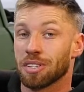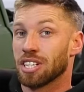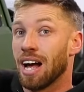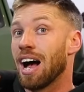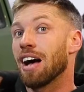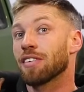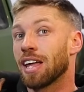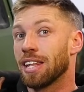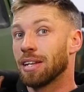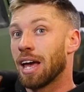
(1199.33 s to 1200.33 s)
this in half,
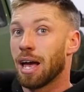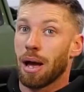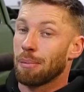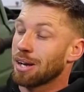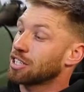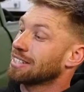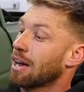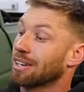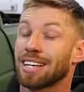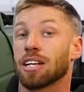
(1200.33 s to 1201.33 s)
and I'm actually
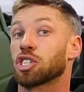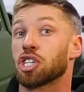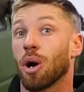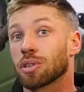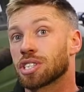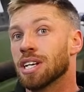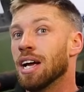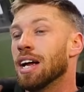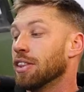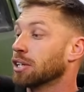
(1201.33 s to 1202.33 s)
down at Gaz Shocks
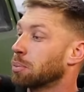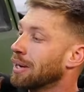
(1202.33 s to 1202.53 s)
this